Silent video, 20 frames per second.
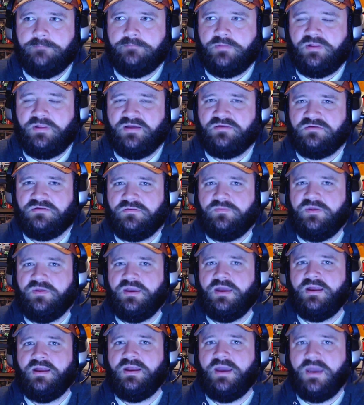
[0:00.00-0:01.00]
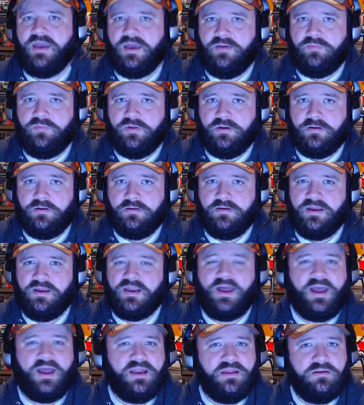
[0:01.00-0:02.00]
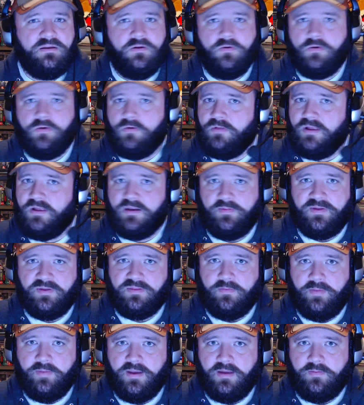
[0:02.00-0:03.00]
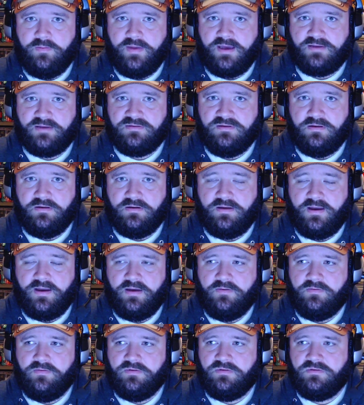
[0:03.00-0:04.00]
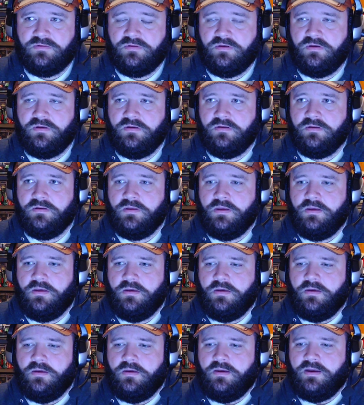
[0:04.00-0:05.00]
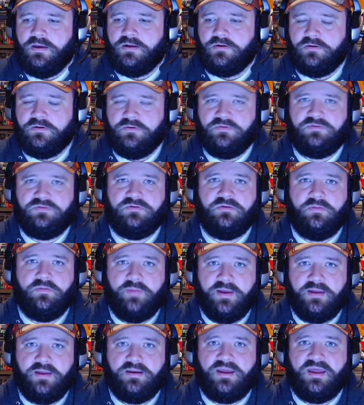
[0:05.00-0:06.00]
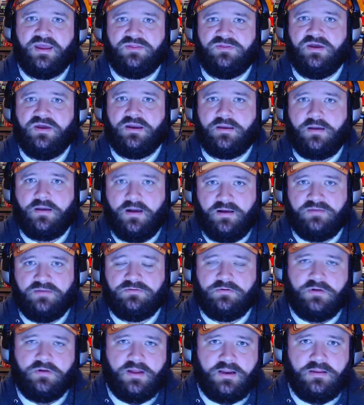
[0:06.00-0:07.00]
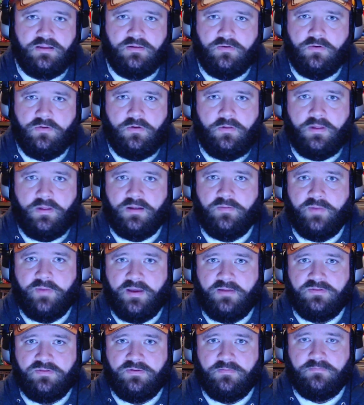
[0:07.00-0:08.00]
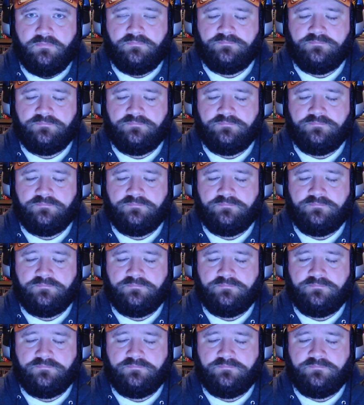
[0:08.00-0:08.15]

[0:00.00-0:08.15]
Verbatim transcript: like something had happened. And I didn't know a whole lot about the band back then. I was uh, introduced to the band at that concert. I didn't know a whole lot about them.